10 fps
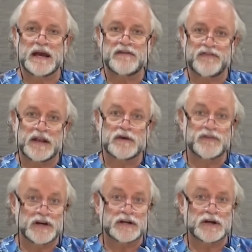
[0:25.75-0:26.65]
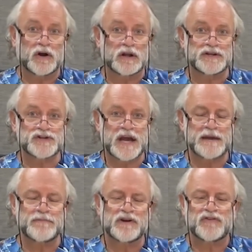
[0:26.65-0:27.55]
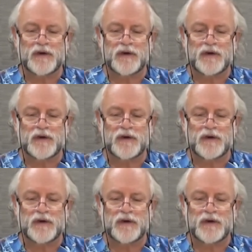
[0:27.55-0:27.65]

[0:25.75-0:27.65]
a fellow Girton College, Cambridge.